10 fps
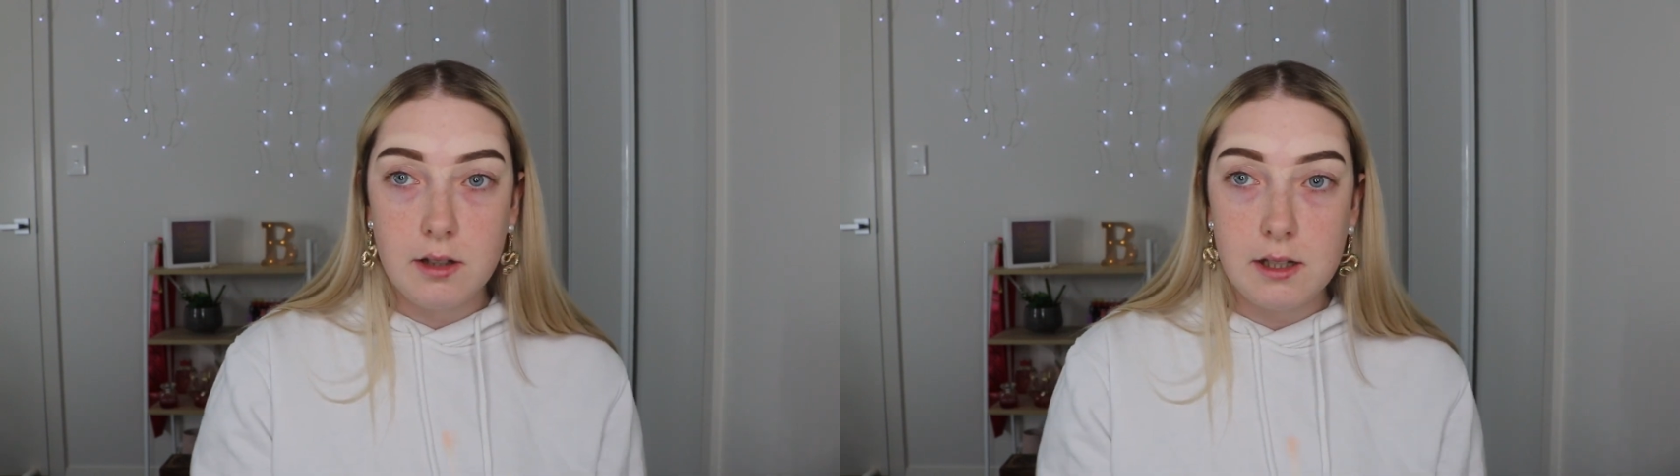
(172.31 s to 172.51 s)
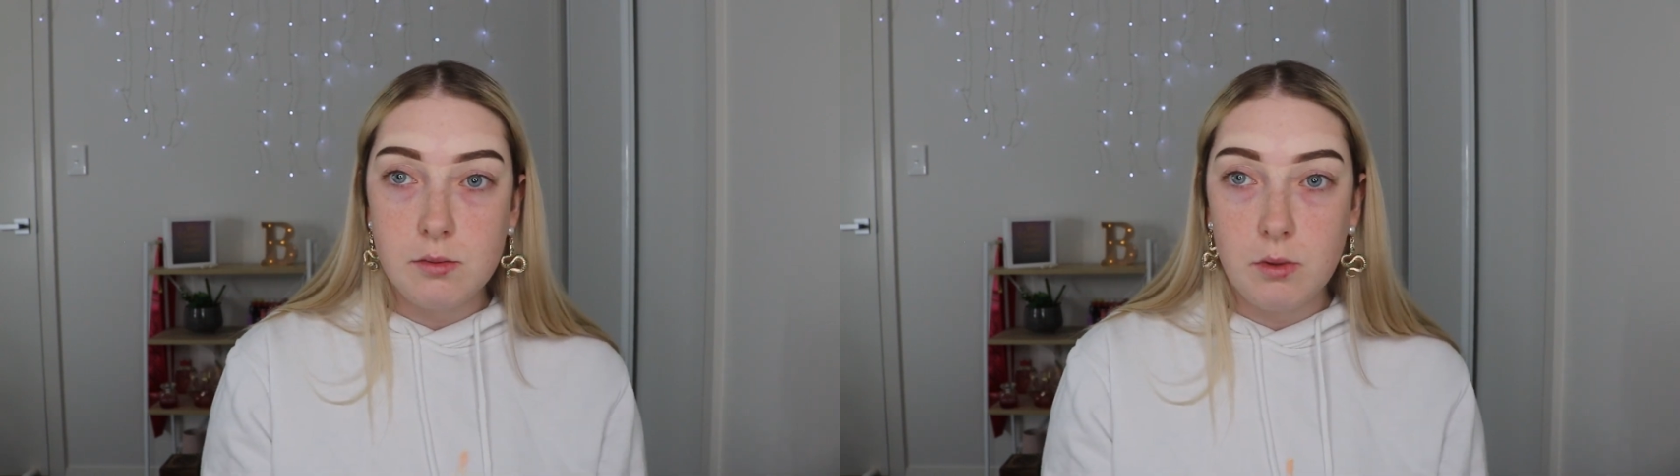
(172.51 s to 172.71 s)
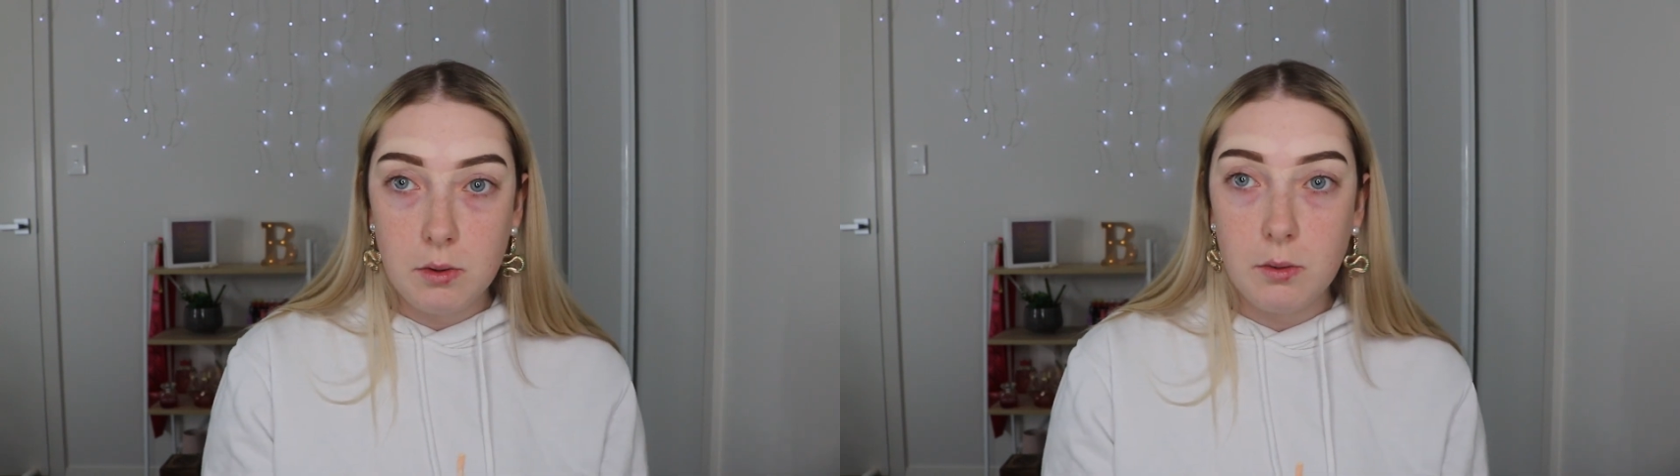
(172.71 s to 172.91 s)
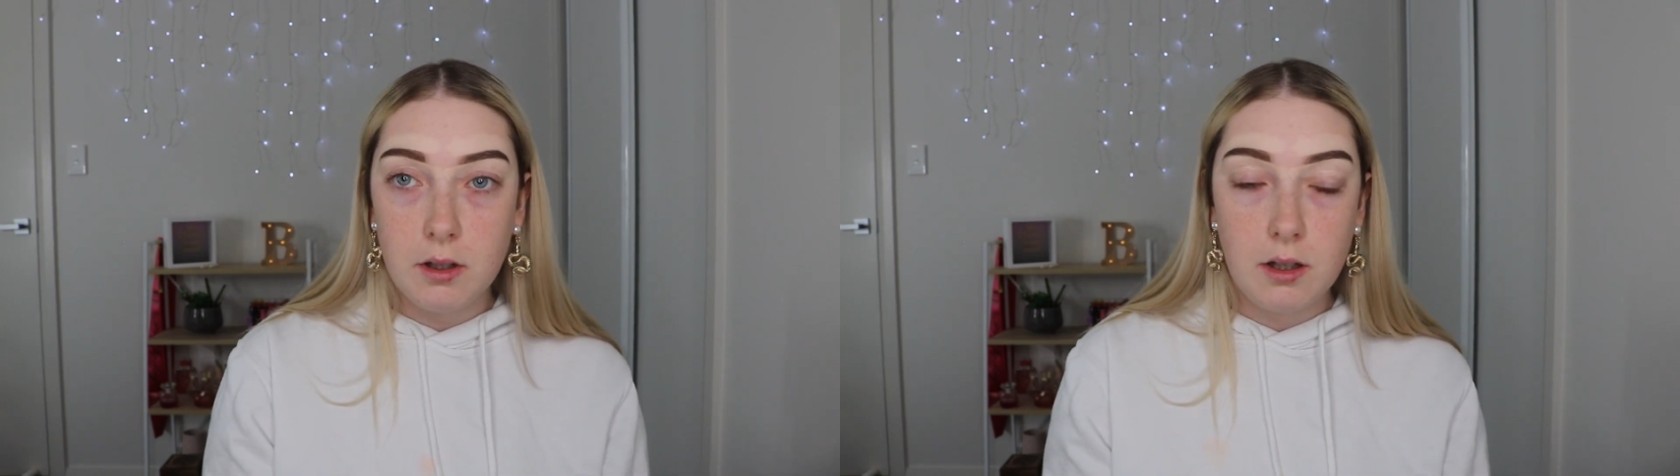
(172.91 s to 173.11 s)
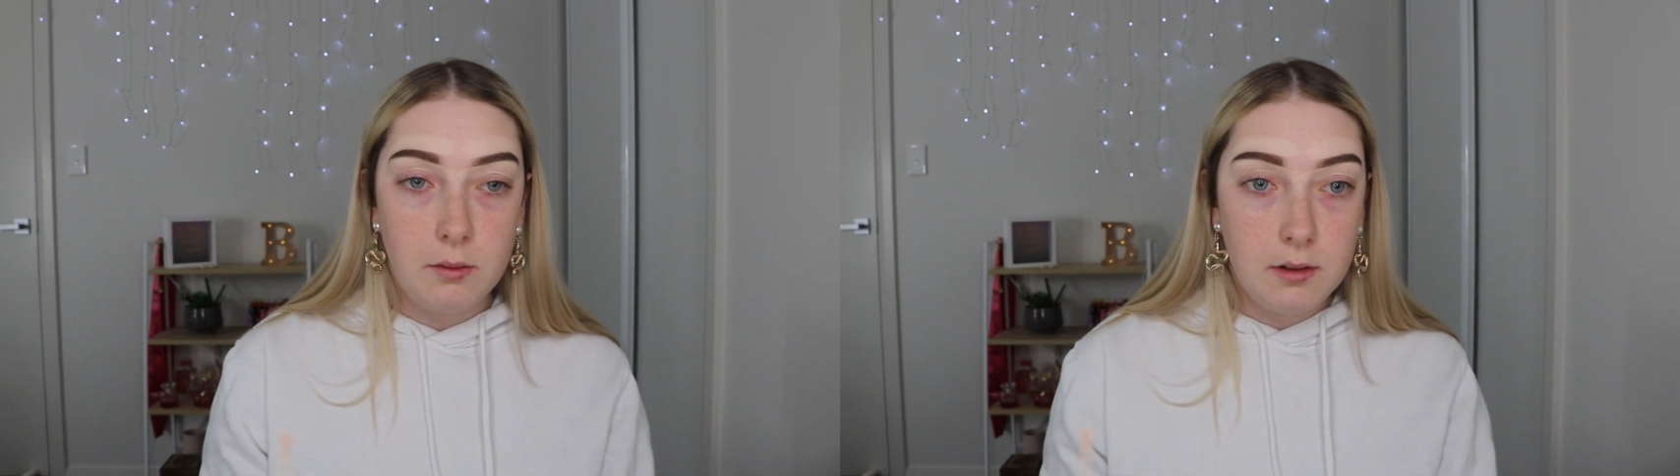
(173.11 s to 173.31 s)
That's what we're
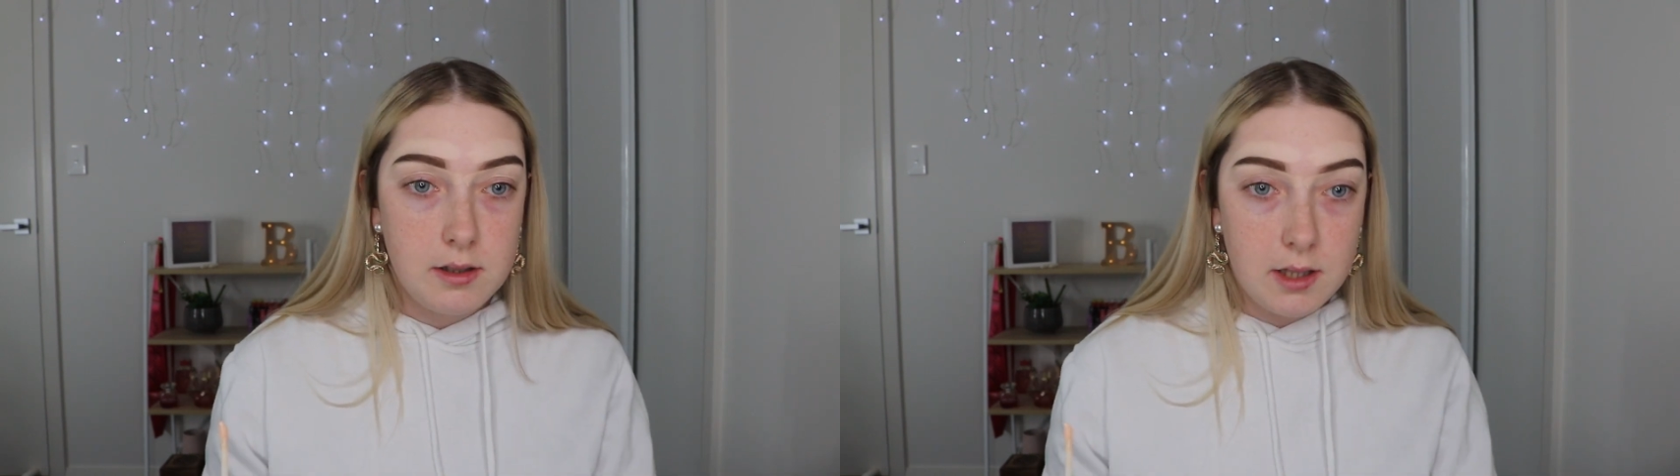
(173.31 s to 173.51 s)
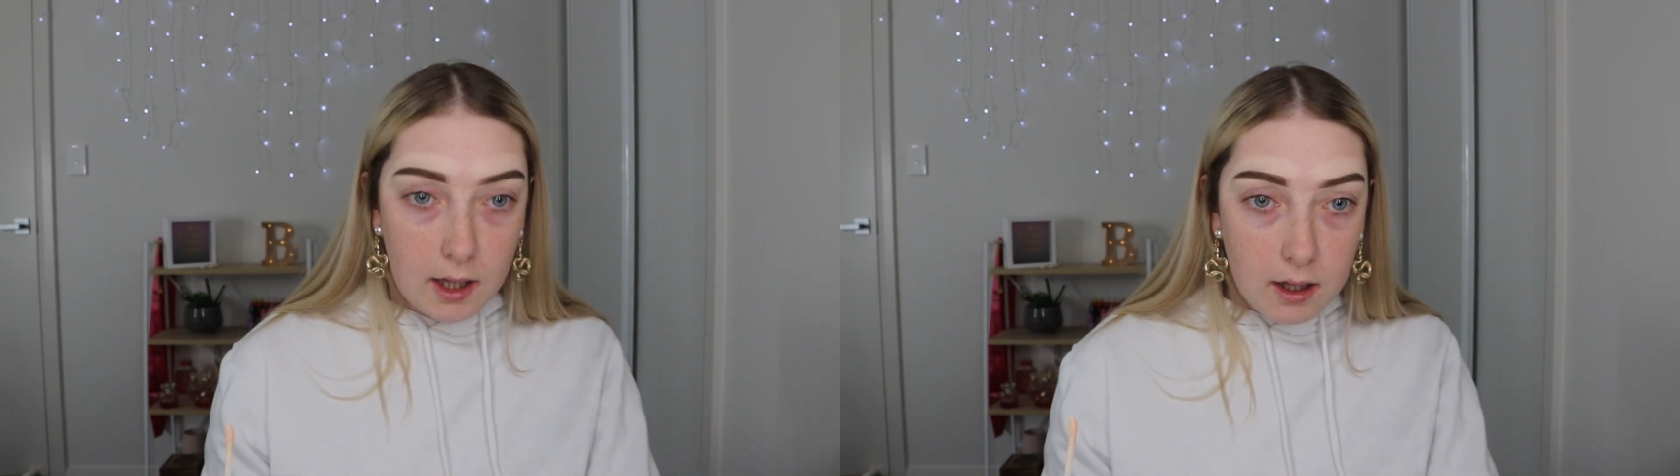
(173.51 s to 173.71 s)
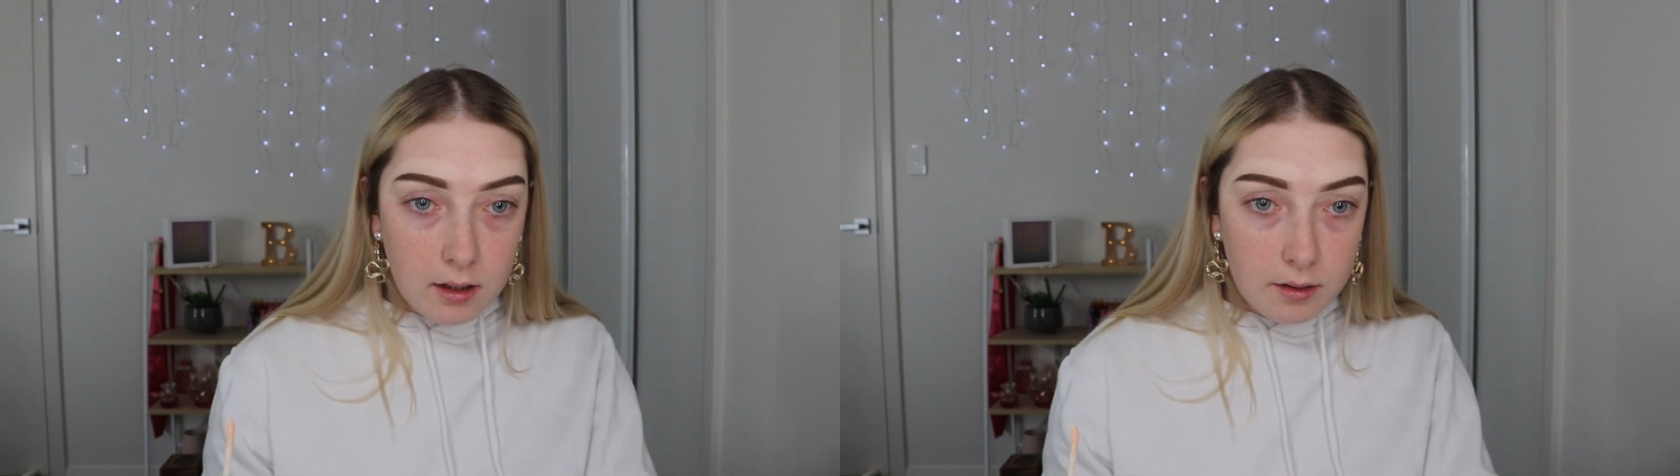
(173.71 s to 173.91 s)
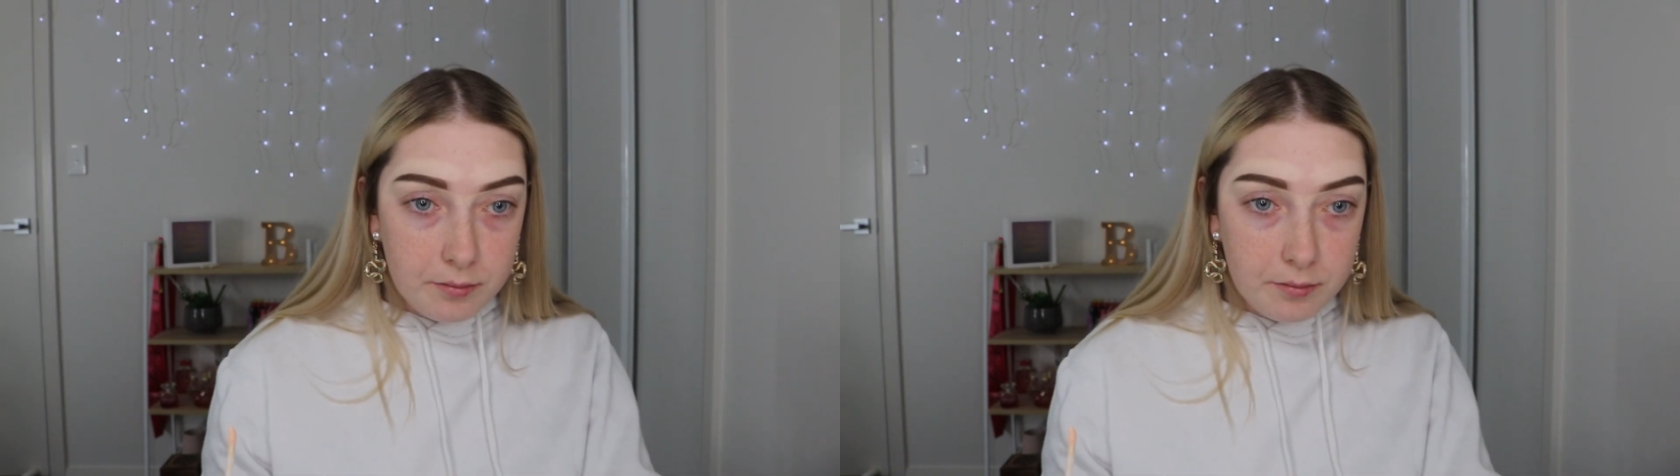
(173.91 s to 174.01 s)
working with today.